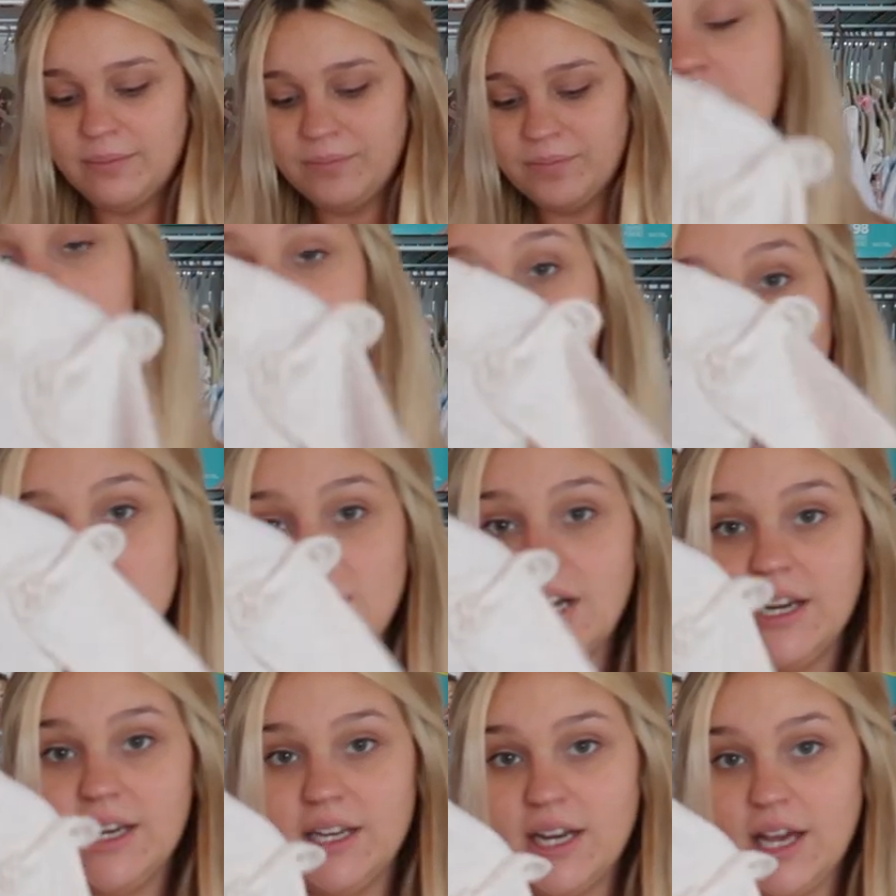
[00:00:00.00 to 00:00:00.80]
Then she
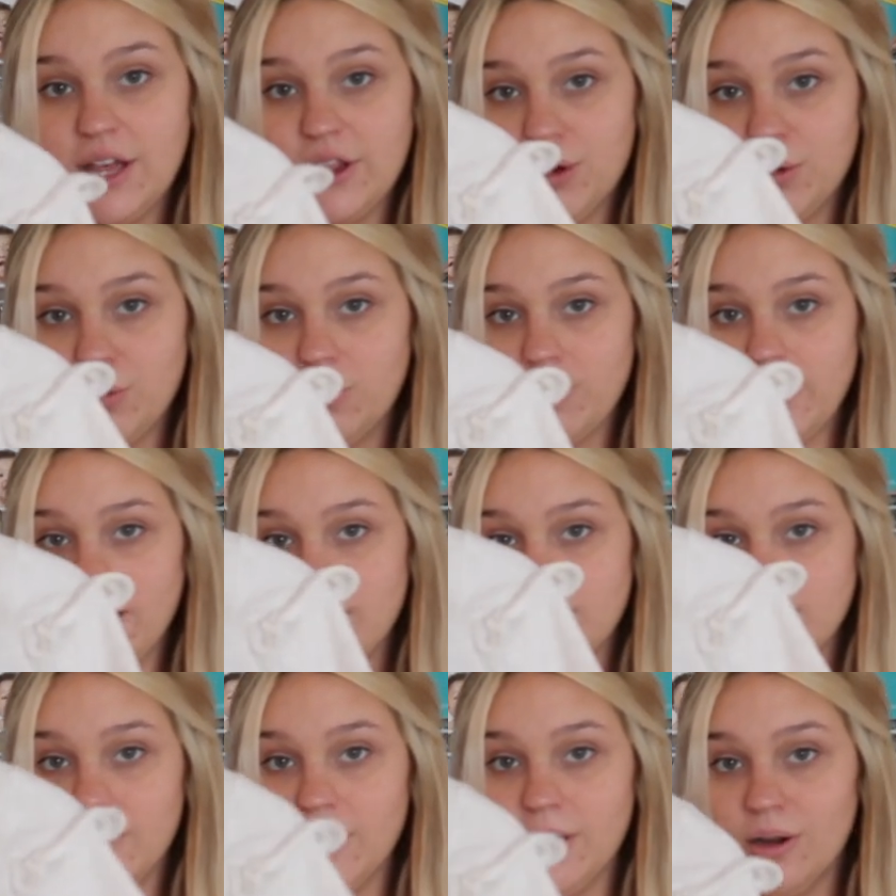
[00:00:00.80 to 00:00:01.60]
got another
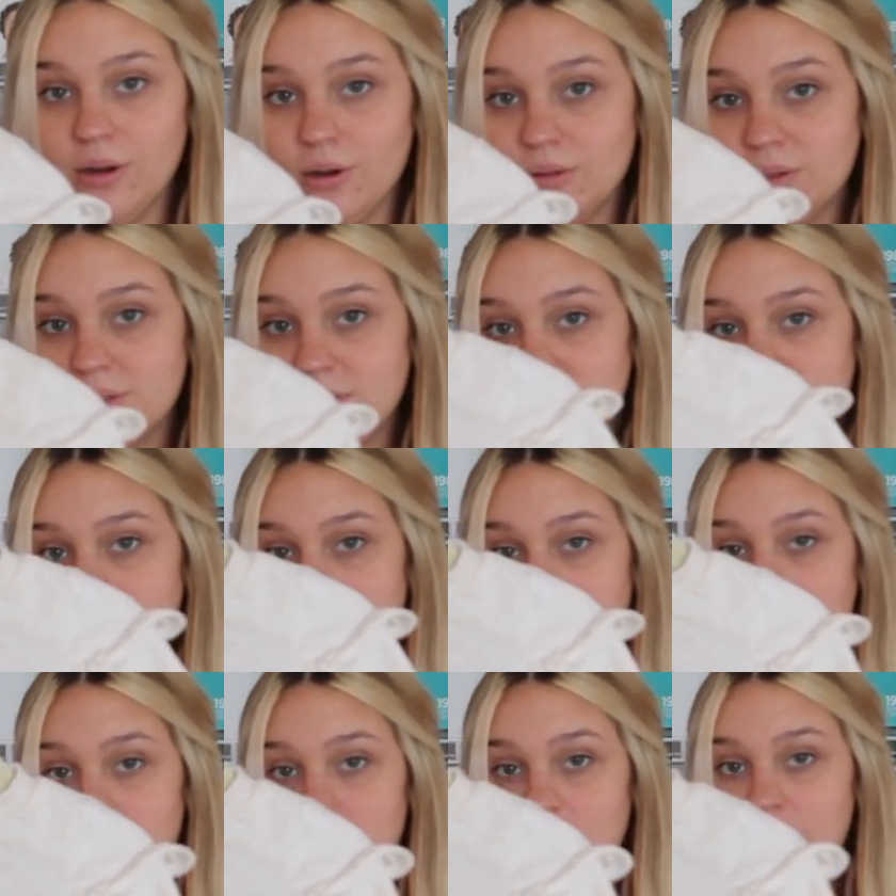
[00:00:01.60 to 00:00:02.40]
rainbow
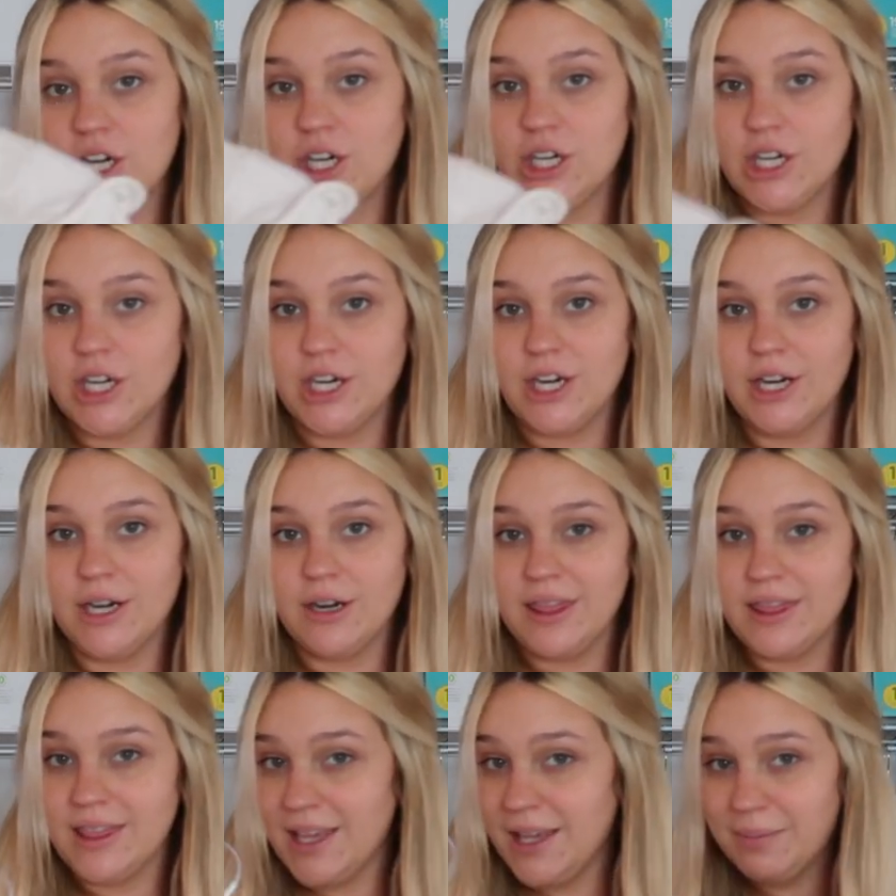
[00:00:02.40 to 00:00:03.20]
set.
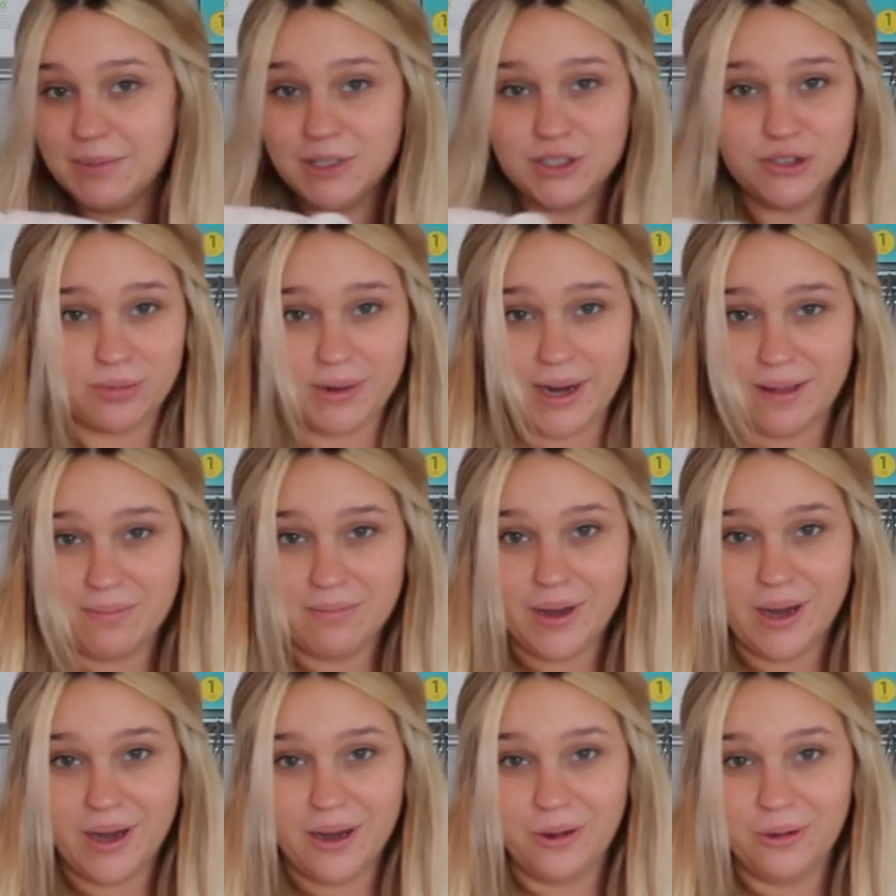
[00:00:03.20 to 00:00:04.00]
Her theme is
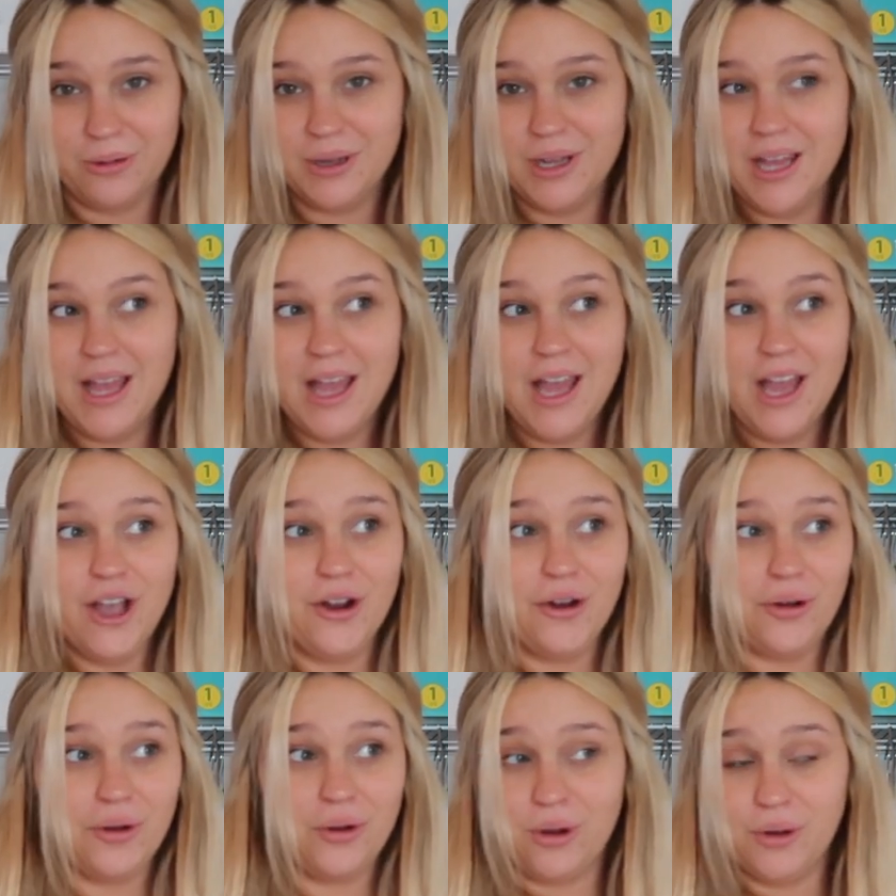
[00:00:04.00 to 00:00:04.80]
rainbow.
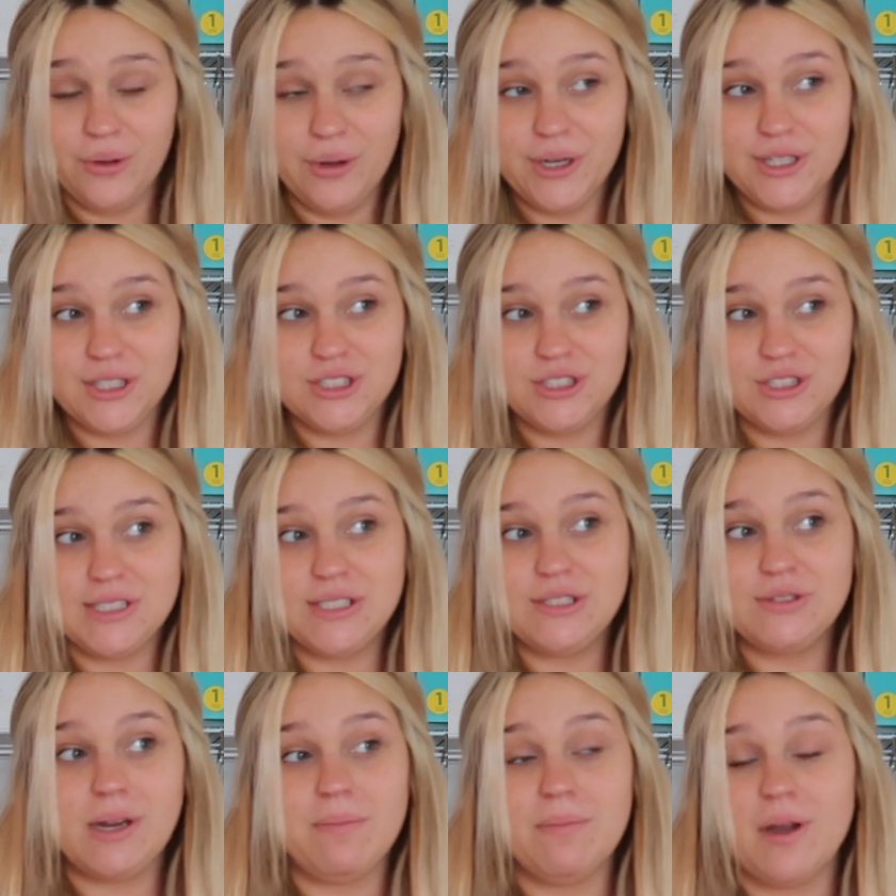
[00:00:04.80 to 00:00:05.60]
Her whole nursery
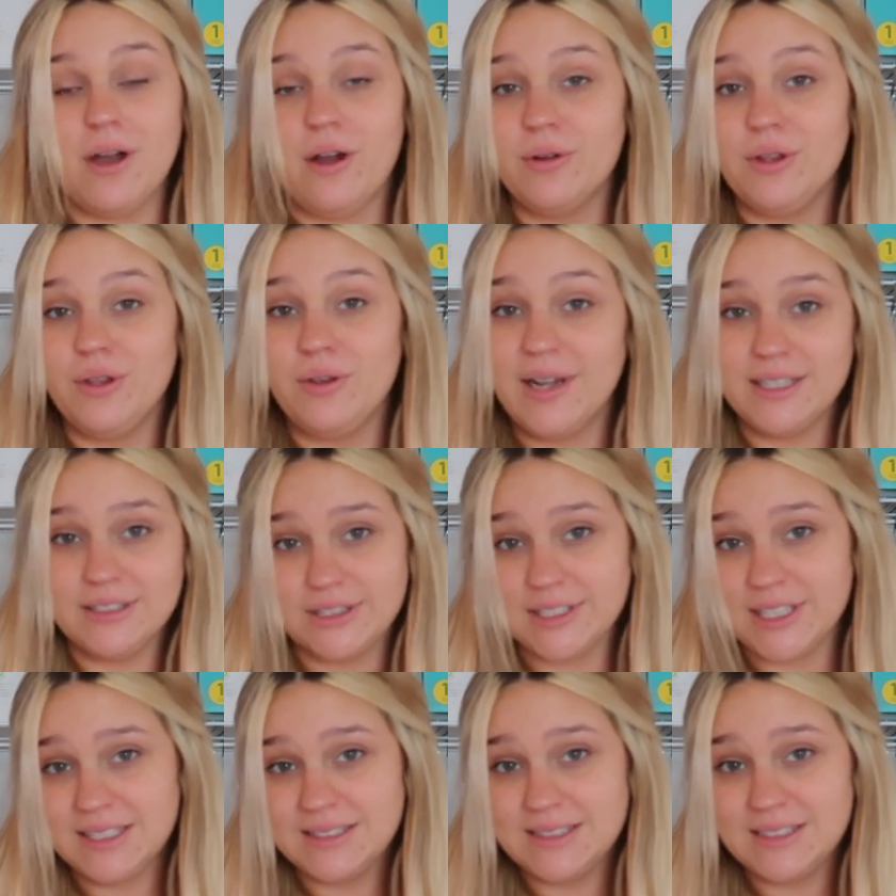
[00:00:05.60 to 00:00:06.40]
is rainbow. You guys
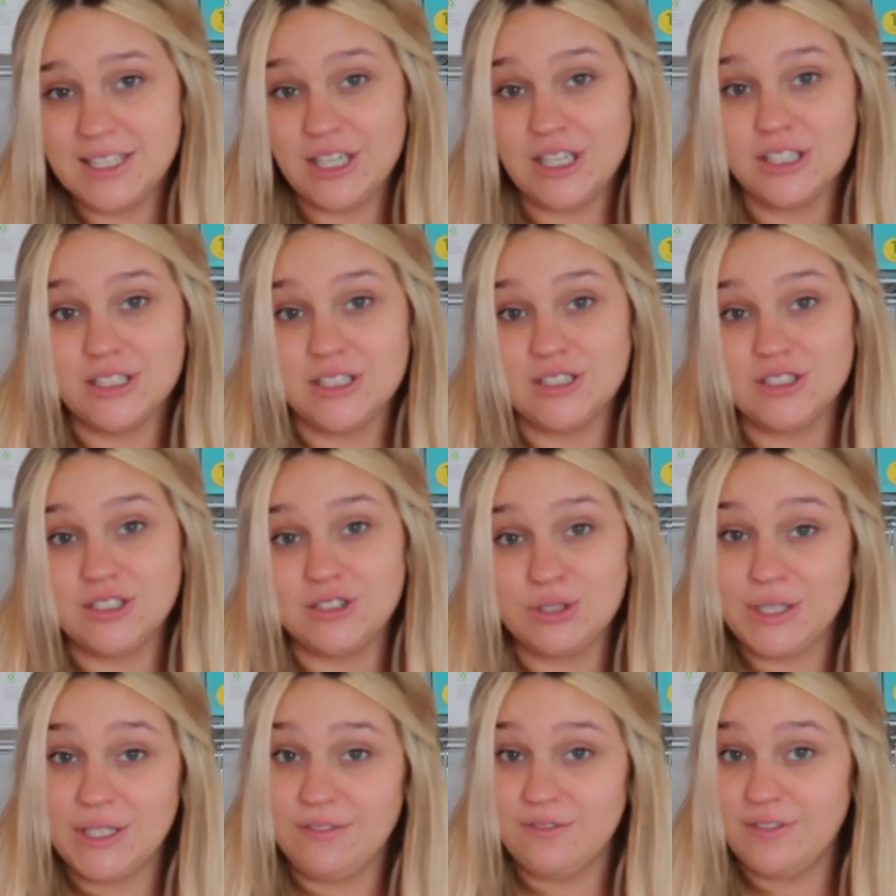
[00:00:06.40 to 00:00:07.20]
are going to see her
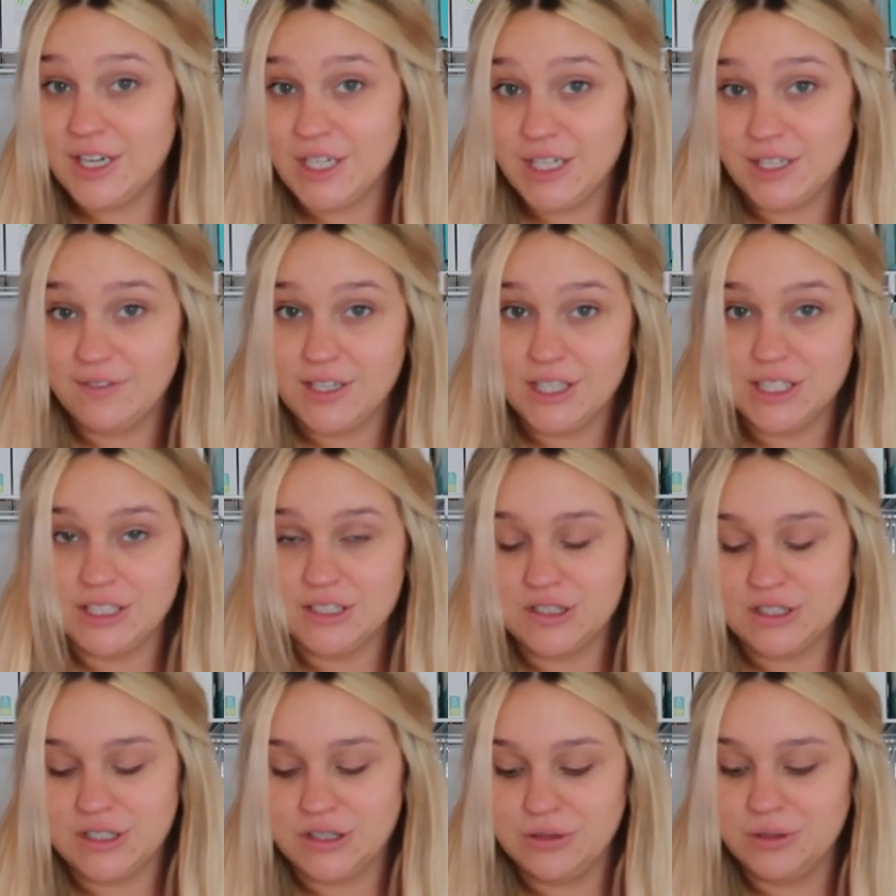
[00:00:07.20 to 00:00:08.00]
nursery very, very
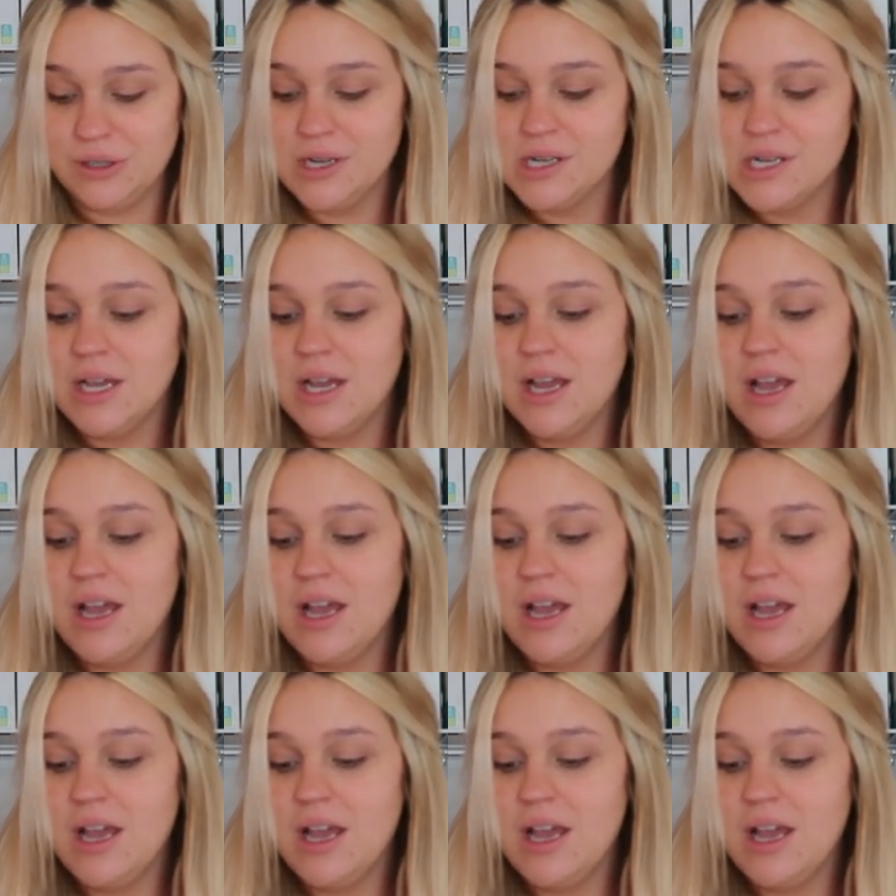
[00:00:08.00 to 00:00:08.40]
soon.